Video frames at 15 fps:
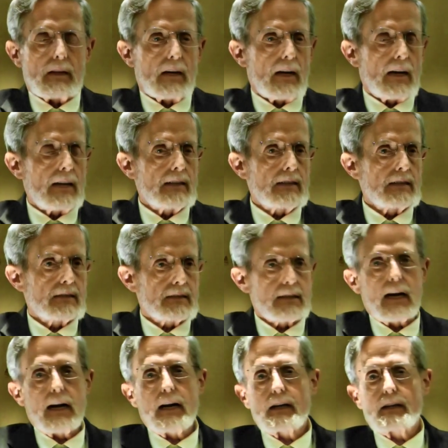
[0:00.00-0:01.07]
I
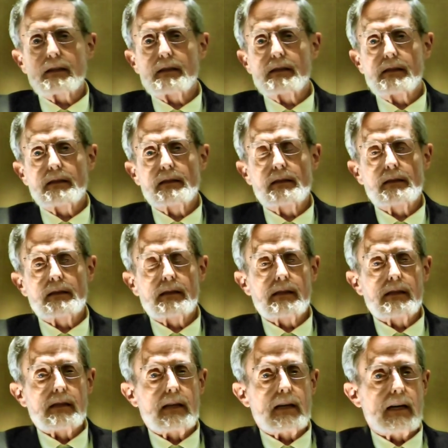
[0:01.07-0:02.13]
desire,
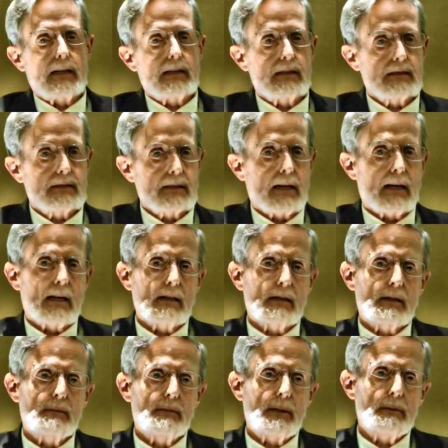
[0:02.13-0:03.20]
I desire
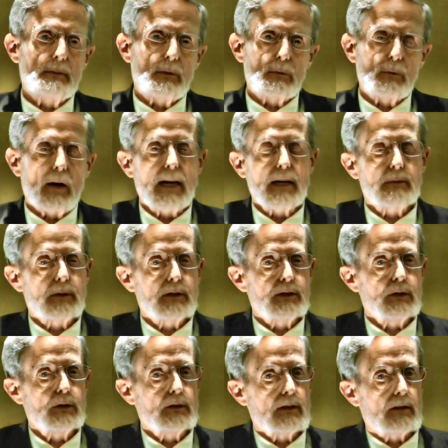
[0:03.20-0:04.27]
to be right with
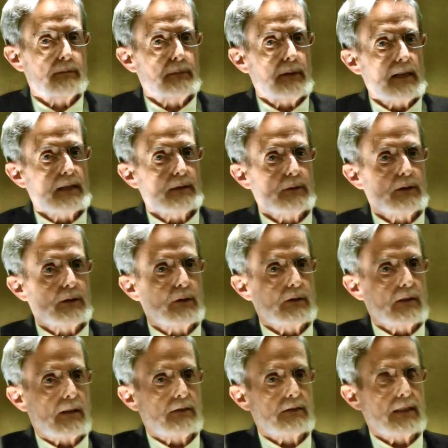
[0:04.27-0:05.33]
you and have peace with you
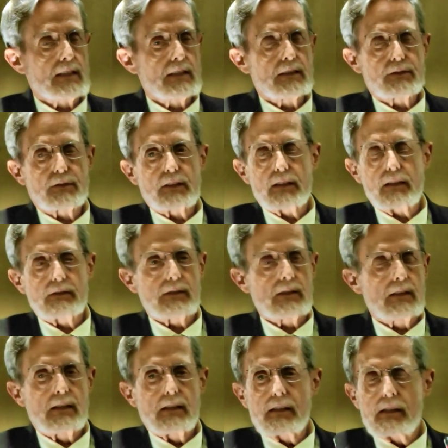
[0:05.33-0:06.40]
and have sins
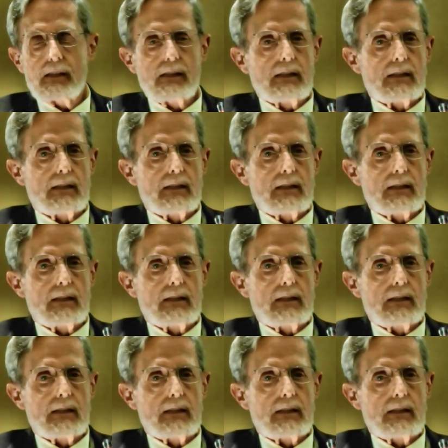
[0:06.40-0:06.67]
forgiven.